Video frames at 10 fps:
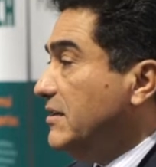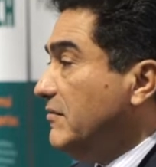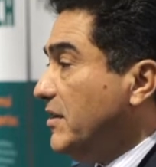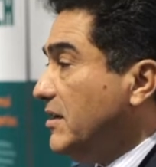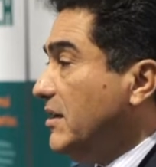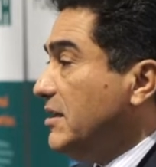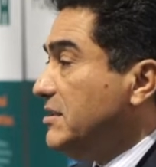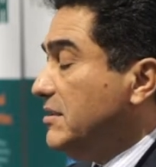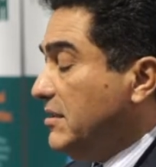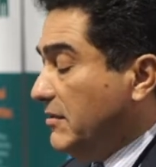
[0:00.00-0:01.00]
of the
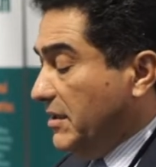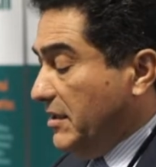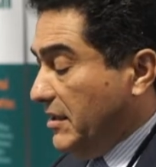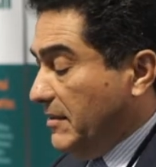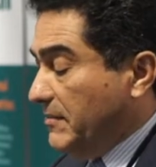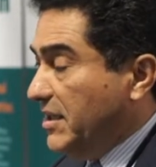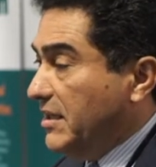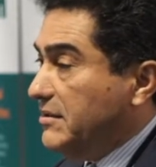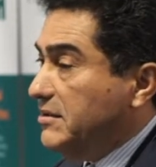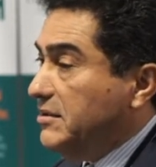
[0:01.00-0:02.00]
cost
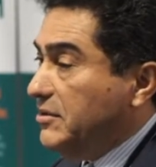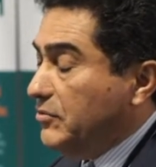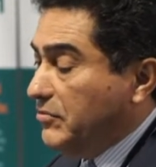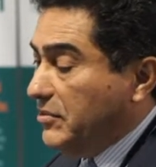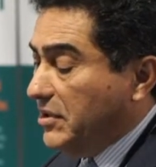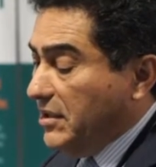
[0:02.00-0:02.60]
that you